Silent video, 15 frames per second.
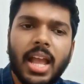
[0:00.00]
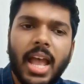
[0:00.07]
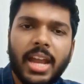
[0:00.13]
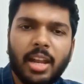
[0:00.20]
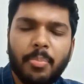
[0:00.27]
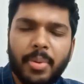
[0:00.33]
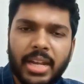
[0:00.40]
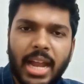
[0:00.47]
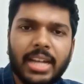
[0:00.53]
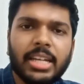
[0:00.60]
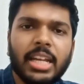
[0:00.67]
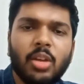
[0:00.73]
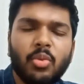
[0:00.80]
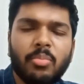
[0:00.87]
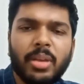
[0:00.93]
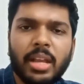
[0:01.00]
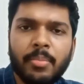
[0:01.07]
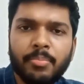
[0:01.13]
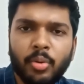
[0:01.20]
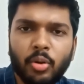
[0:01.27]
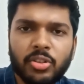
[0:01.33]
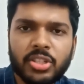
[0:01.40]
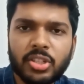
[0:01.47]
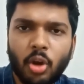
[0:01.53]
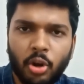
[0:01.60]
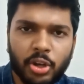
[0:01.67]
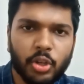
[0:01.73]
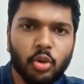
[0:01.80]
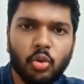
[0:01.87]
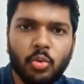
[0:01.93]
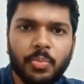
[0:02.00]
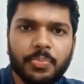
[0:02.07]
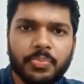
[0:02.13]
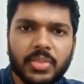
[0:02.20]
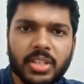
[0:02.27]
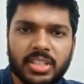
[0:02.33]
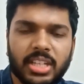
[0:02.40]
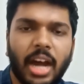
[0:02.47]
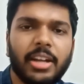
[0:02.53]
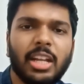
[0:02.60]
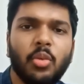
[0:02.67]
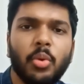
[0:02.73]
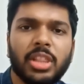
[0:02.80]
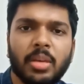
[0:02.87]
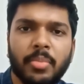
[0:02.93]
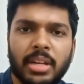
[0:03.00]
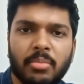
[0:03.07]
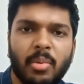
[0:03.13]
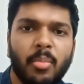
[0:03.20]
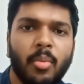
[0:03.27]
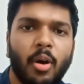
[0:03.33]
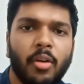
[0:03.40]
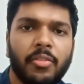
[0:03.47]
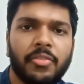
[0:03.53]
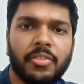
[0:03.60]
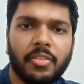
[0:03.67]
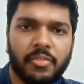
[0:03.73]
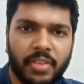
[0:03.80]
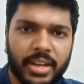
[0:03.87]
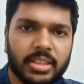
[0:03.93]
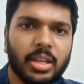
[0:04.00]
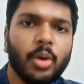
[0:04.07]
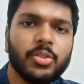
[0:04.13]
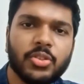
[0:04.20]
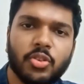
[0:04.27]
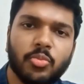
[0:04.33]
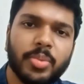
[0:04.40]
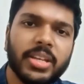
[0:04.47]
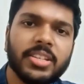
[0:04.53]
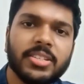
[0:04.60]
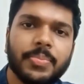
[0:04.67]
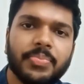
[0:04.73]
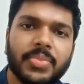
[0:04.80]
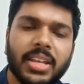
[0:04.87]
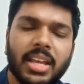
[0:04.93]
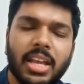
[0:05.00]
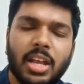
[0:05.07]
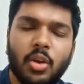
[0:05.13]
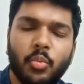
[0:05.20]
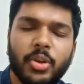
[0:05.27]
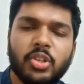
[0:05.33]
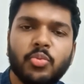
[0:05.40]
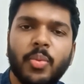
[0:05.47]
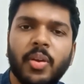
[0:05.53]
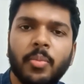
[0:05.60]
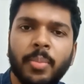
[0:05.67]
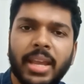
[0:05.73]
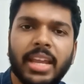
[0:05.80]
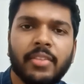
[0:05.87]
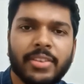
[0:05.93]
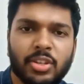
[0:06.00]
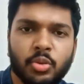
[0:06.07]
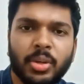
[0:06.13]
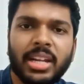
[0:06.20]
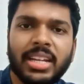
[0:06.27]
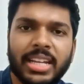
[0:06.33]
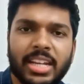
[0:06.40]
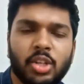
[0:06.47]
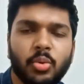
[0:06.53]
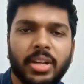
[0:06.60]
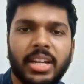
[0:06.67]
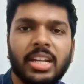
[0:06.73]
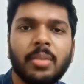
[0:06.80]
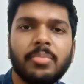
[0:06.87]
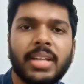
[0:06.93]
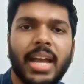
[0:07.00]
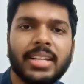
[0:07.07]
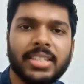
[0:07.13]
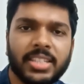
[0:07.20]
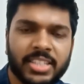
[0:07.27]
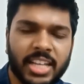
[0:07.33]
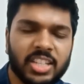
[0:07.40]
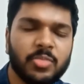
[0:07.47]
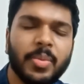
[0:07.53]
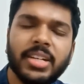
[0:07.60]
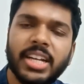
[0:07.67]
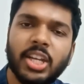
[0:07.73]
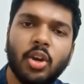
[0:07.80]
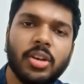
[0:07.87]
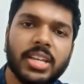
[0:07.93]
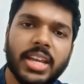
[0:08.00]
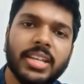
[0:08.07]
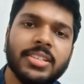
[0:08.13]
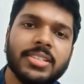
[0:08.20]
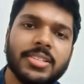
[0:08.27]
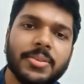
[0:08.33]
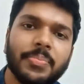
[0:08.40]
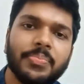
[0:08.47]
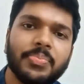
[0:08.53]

and a penalty will be imposed on you starting with a minimum of 5000 rupees which may eventually lead to an income tax assessment in your case.